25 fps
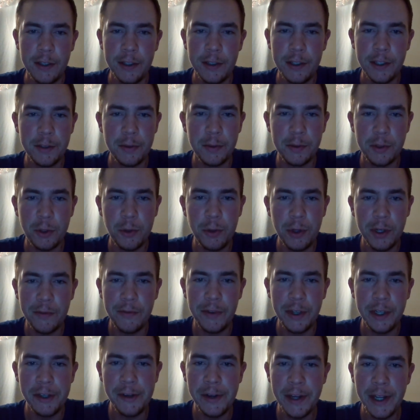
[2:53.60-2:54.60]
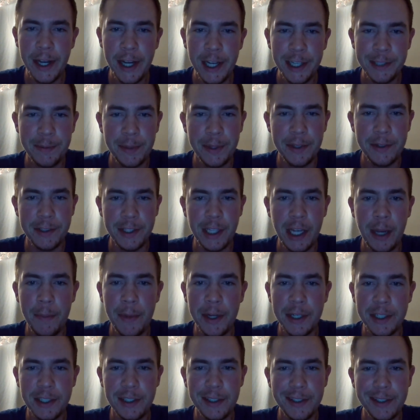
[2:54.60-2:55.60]
This was a quick video guys, but there's not
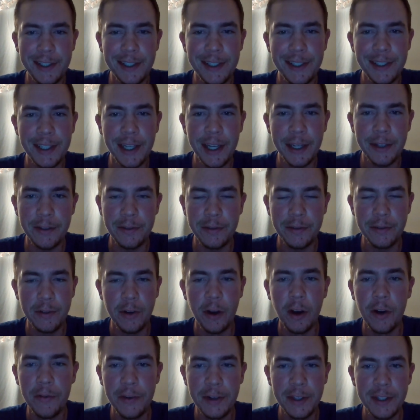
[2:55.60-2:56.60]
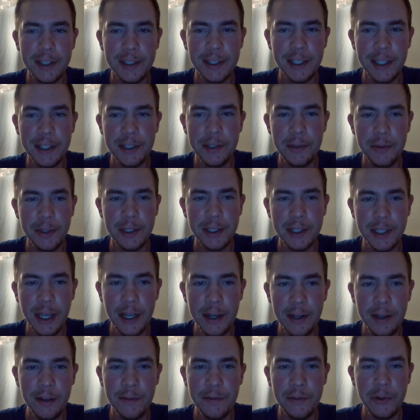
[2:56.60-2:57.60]
much to see yet. Hopefully this gets you
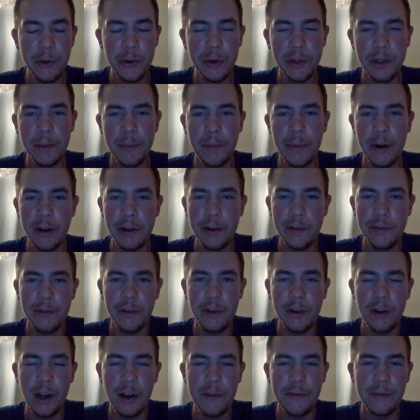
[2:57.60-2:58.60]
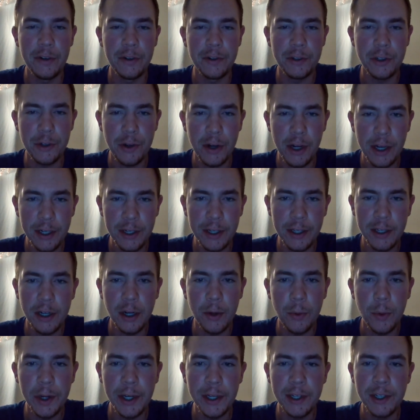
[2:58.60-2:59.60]
excited if you're in the market for an off-road truck and
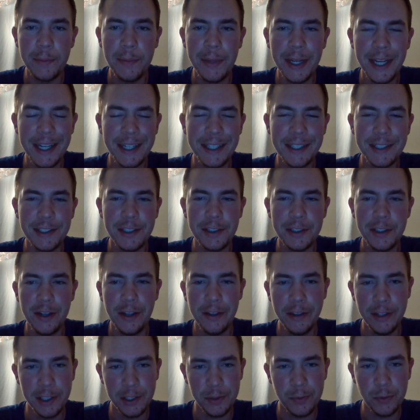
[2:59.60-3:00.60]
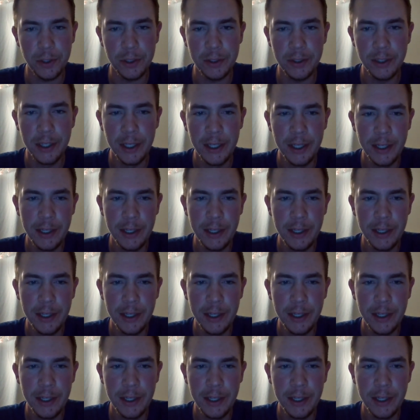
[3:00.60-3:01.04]
are waiting to make a decision on this one.